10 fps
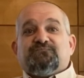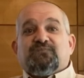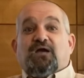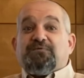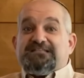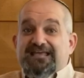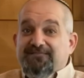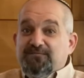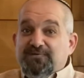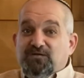And we take
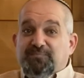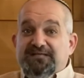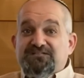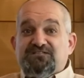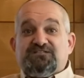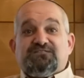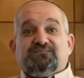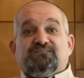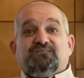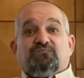the middle piece,
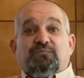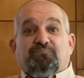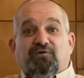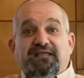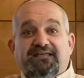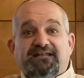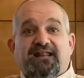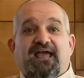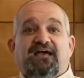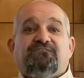we break it in
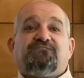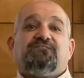half,